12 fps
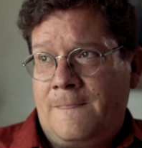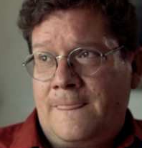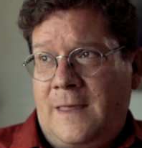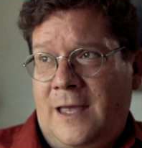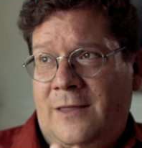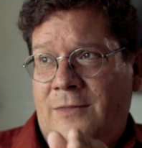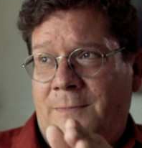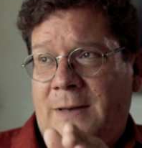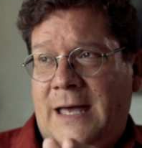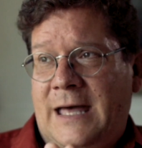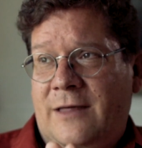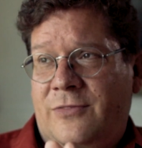And the
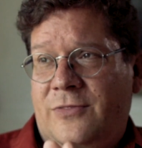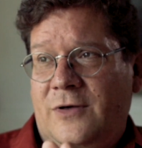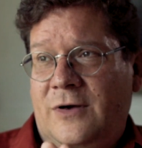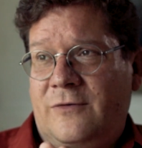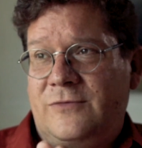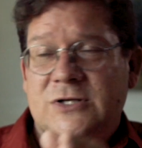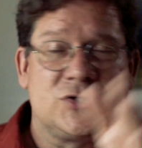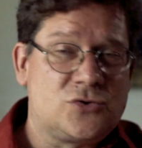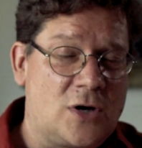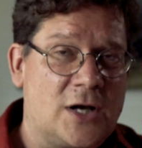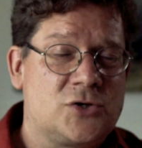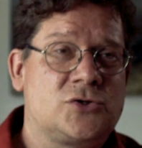path of
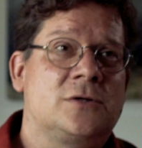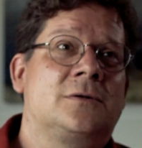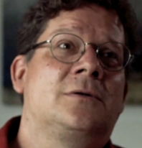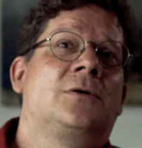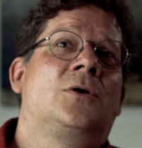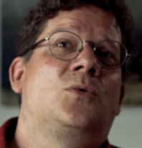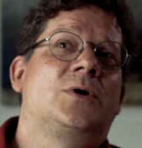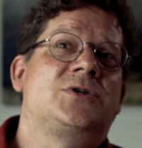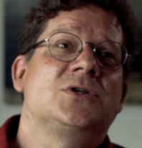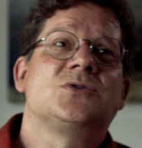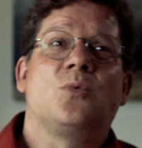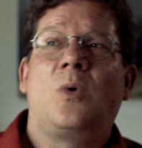destruction, which
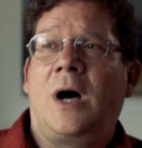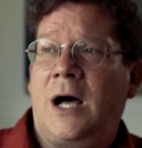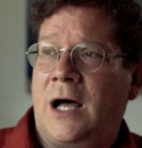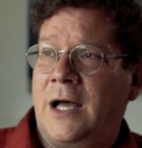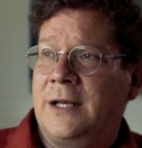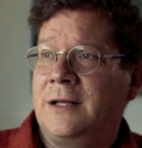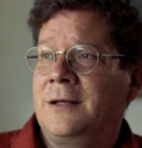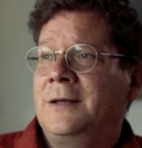is wide,